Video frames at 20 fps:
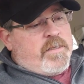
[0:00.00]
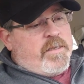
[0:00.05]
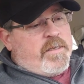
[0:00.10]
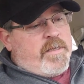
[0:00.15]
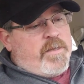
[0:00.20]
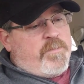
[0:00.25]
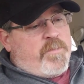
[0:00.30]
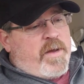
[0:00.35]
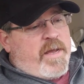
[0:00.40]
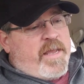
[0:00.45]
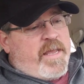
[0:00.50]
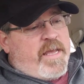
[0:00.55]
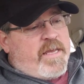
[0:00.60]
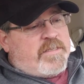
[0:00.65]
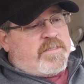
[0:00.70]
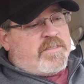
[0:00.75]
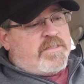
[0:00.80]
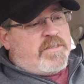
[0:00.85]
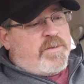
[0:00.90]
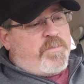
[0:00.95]
And my
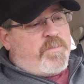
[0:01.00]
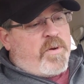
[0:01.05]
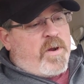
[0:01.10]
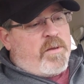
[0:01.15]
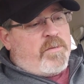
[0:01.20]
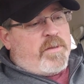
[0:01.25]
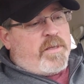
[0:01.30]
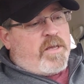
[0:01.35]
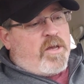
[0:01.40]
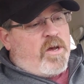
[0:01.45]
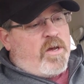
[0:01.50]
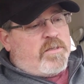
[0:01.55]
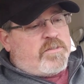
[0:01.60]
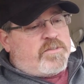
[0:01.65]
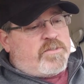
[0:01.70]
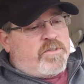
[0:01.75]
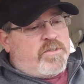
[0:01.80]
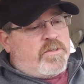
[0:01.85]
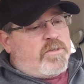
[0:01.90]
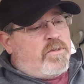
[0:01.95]
guess is it probably
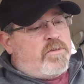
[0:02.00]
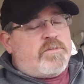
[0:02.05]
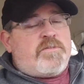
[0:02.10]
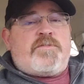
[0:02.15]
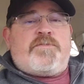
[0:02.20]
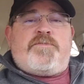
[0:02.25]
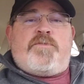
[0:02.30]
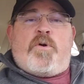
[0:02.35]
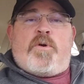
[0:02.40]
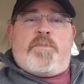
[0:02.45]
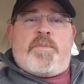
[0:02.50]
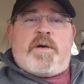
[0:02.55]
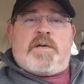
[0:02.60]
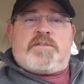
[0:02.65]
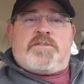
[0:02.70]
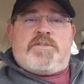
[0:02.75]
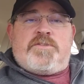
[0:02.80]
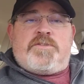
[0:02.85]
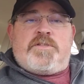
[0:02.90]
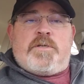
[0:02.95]
cost her close to
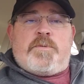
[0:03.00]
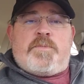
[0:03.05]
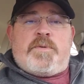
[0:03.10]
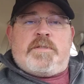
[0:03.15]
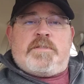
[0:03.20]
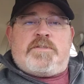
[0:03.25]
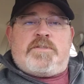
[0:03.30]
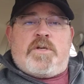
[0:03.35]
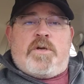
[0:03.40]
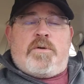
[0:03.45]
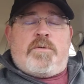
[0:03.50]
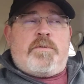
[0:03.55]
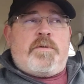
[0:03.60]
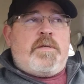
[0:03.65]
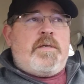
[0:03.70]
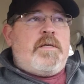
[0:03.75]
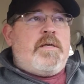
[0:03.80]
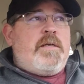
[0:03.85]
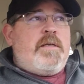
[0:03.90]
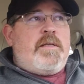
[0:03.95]
$4 to ship it. So
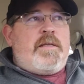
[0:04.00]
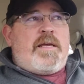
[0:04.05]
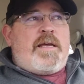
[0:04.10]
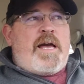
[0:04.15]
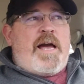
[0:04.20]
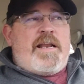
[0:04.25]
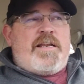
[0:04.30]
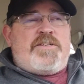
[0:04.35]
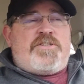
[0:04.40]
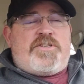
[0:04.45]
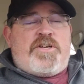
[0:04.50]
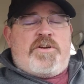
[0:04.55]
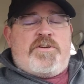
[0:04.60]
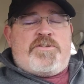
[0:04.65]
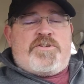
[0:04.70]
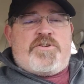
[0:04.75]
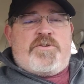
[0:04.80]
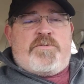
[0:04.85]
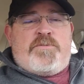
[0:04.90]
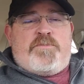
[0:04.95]
kind of
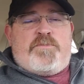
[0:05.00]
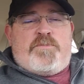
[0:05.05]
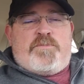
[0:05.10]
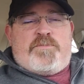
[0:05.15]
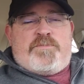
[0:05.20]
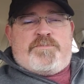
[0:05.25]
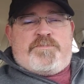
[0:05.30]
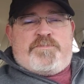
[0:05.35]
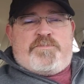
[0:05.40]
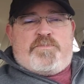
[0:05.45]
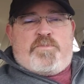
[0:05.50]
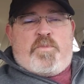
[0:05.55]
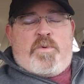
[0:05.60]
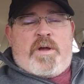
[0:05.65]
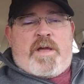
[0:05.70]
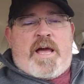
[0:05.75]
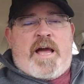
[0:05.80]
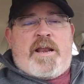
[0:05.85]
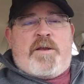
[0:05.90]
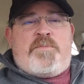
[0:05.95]
shows you
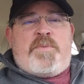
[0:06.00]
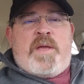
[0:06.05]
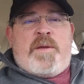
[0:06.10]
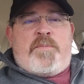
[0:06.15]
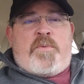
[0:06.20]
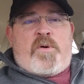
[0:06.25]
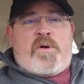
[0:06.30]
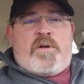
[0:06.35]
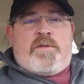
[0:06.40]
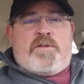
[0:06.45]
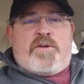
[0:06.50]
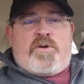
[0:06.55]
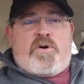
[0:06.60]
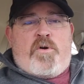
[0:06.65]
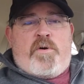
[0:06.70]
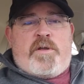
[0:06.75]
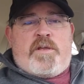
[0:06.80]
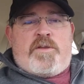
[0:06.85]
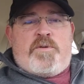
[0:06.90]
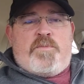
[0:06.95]
what kind of people are in the
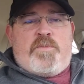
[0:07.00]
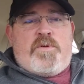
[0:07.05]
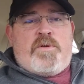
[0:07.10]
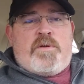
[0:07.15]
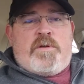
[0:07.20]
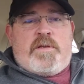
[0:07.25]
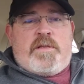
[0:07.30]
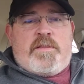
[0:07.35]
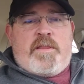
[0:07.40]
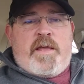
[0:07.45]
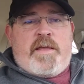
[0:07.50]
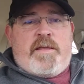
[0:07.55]
coin community.